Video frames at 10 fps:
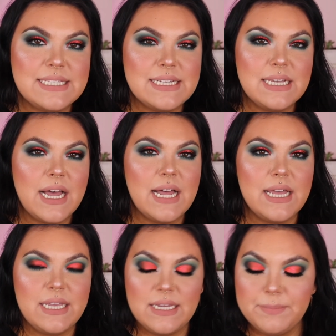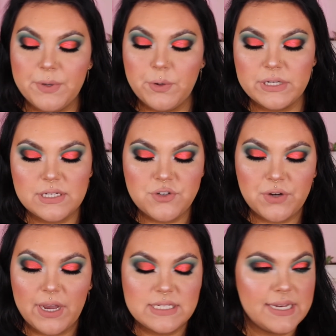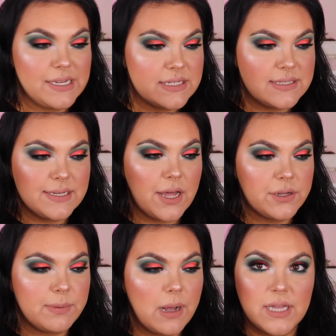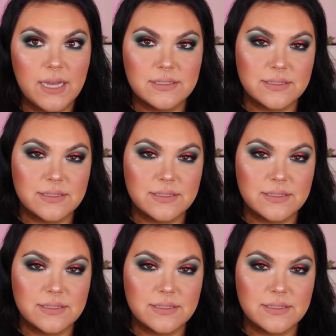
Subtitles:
thing I'm going to try today is the ColourPop Luxe